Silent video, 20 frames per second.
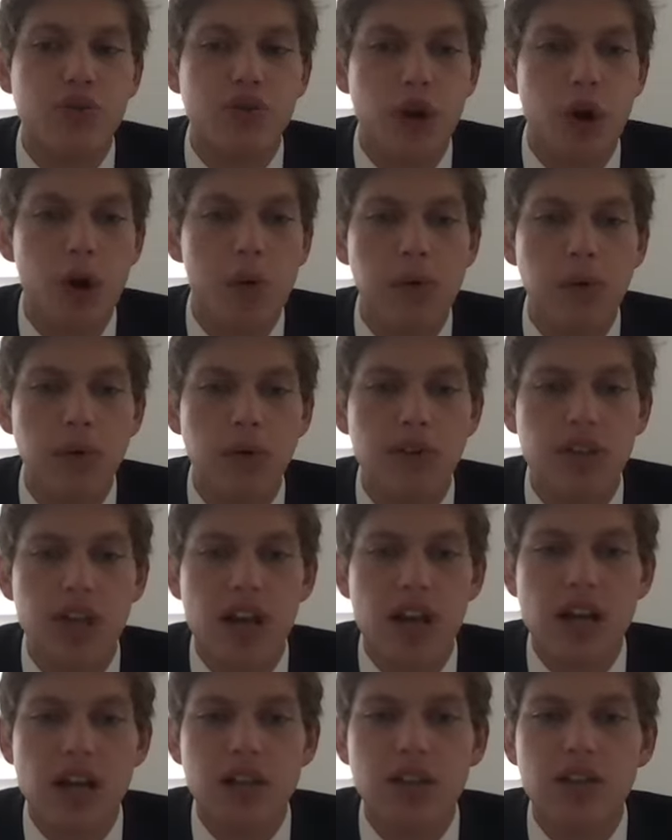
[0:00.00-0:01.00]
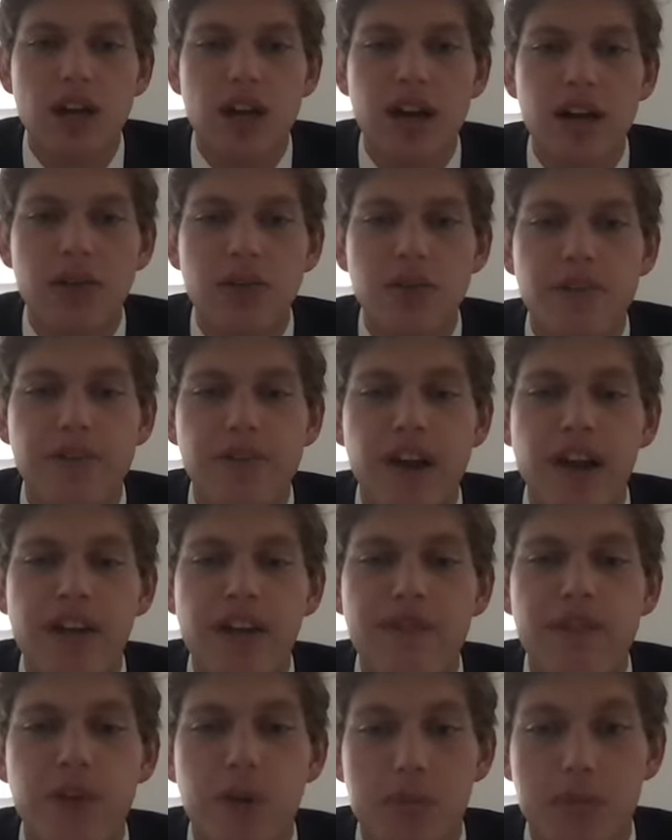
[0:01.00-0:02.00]
nobles sought out to fight
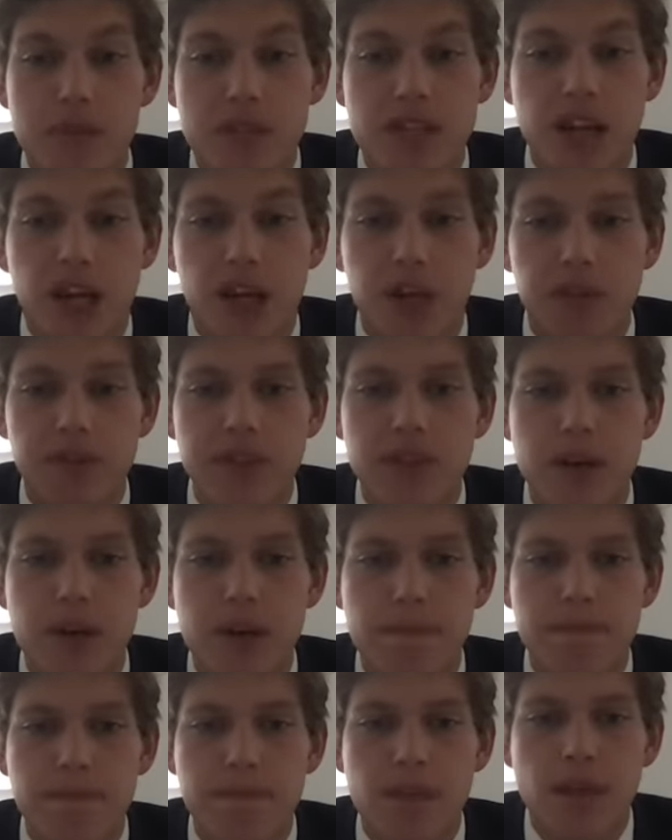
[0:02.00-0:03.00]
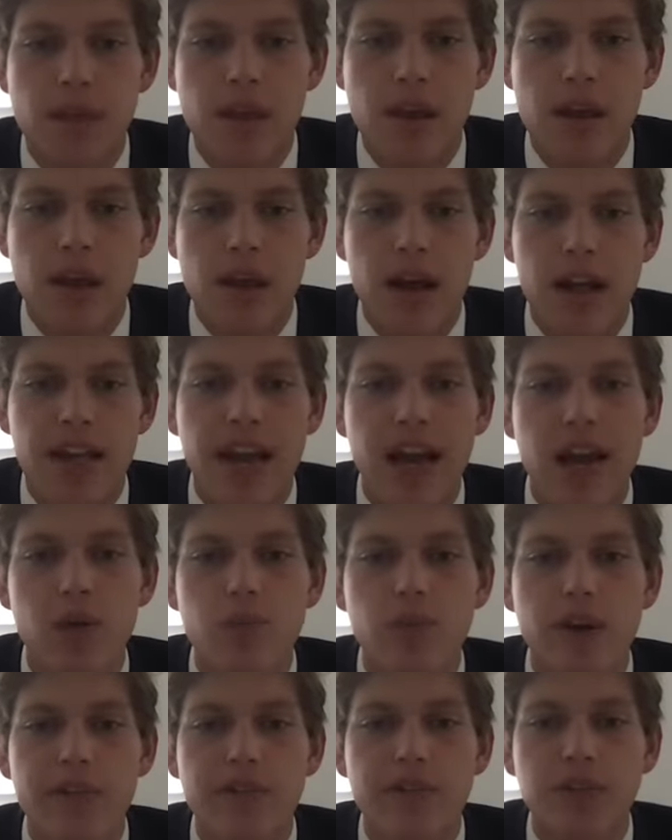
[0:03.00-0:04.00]
for themselves.
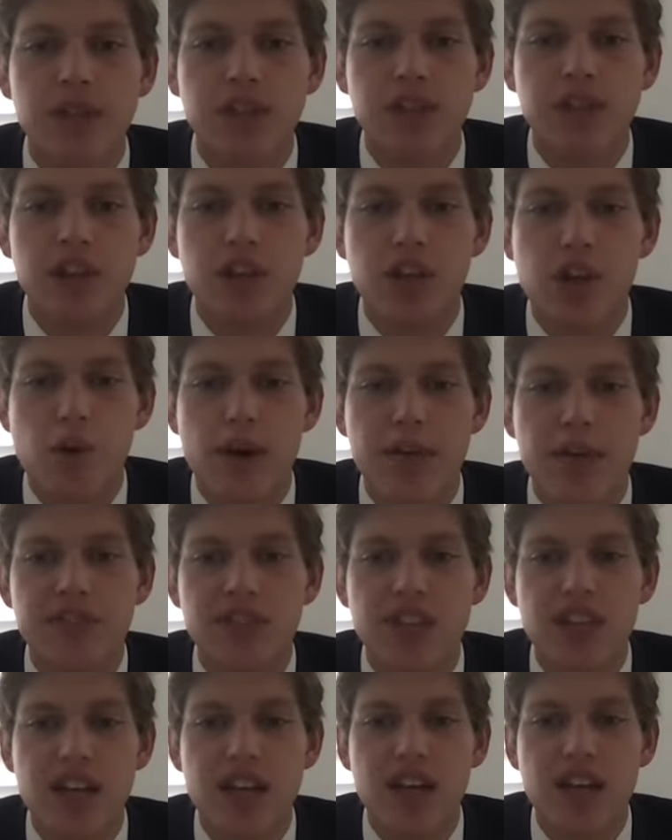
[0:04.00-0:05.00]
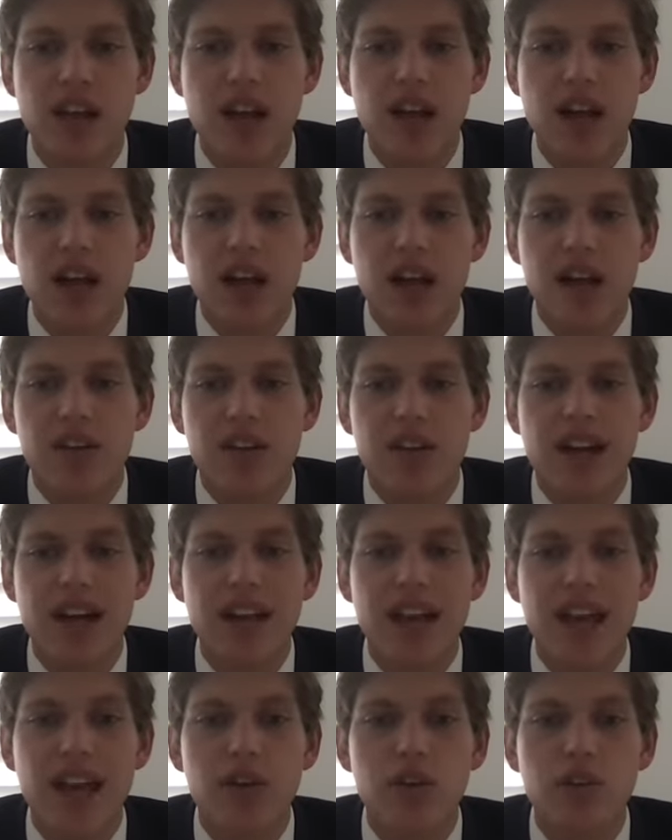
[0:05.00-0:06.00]
Again, referencing the UFC,
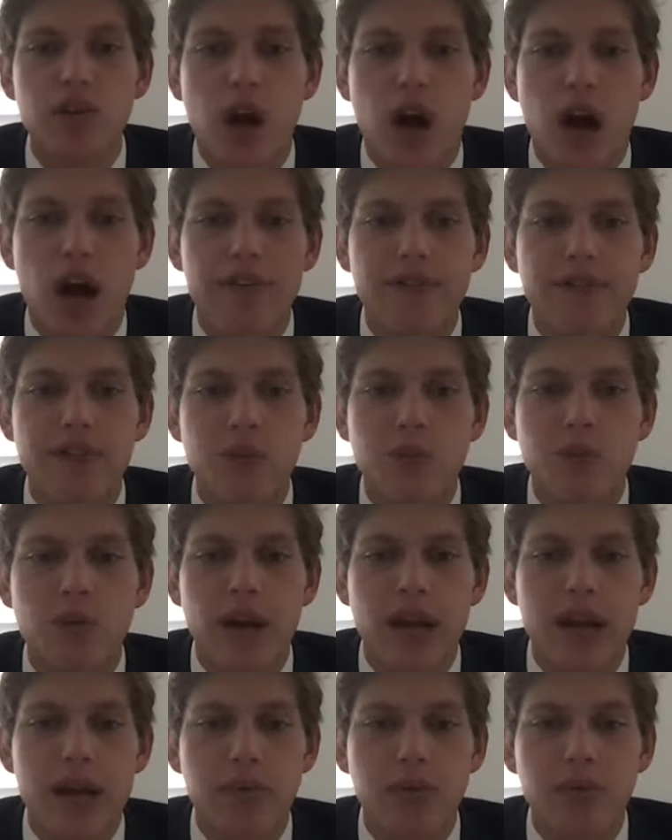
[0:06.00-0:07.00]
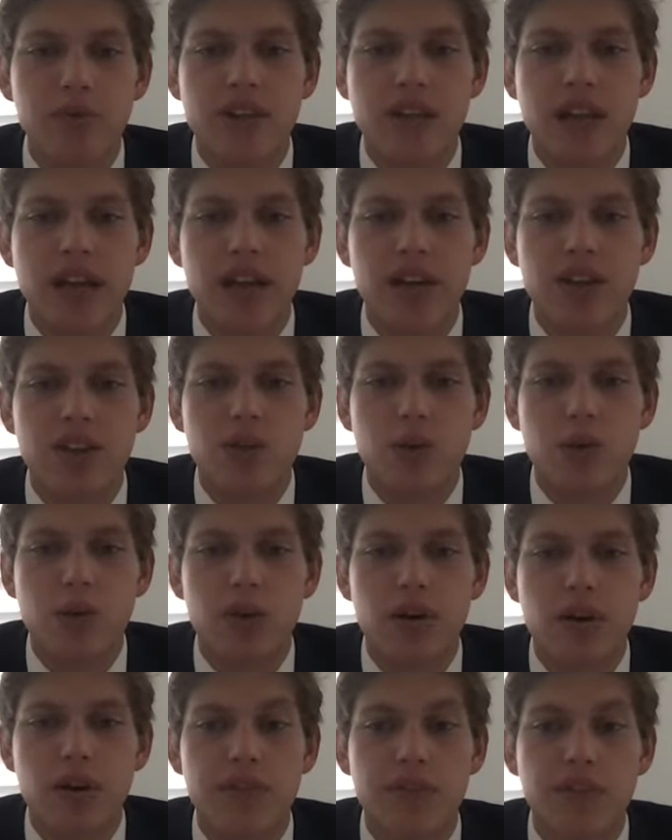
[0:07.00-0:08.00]
gladiators often were able to get a
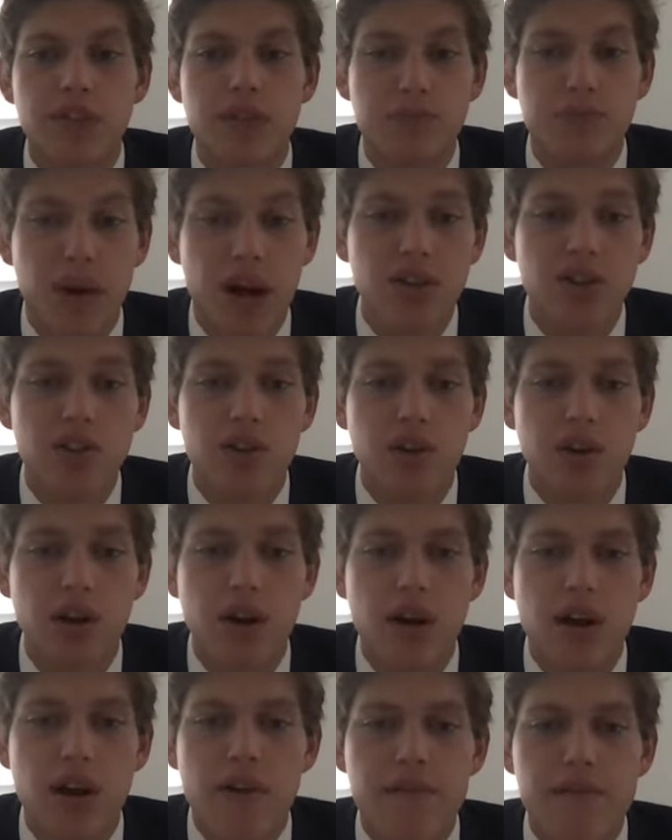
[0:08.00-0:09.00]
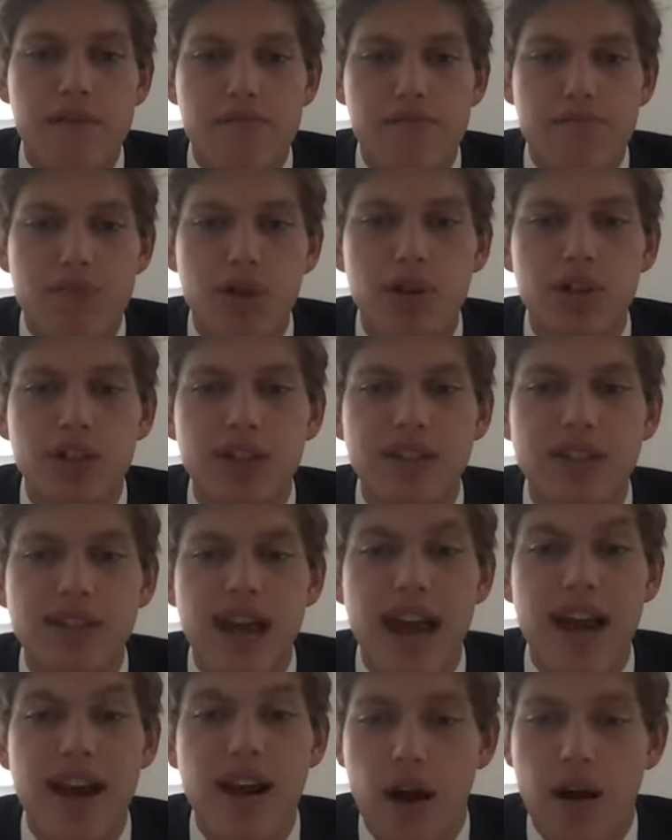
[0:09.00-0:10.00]
sort of sponsor from merchants
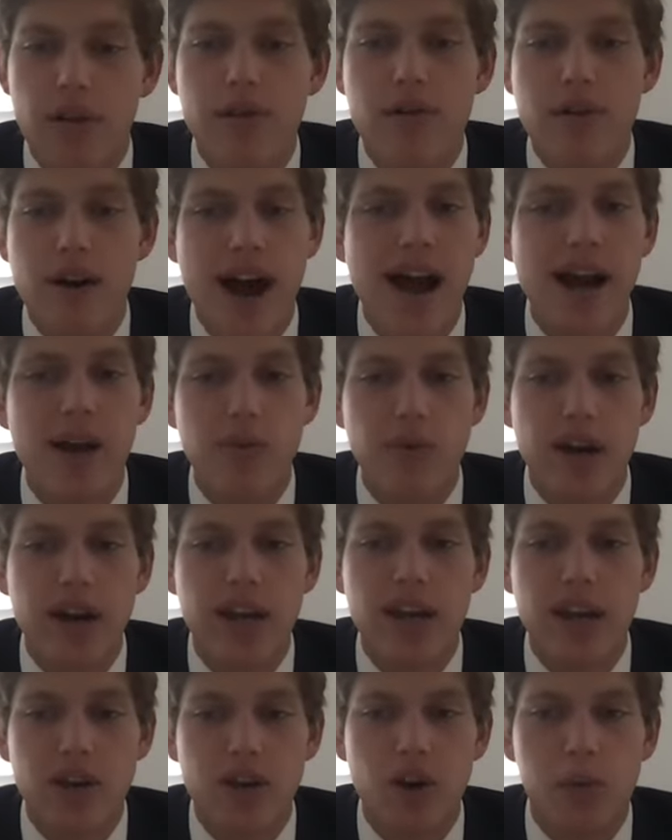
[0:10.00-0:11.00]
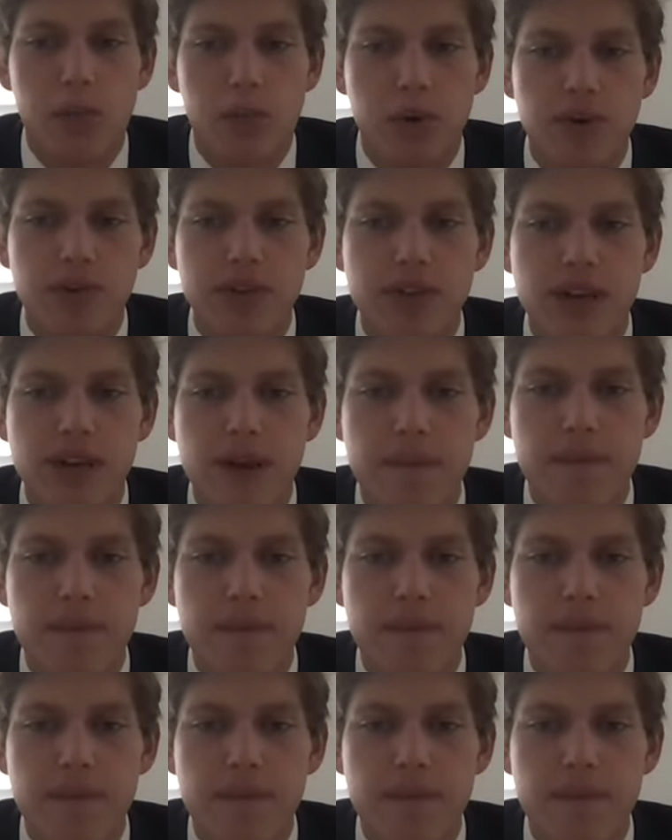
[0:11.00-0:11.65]
and other high ranking nobles.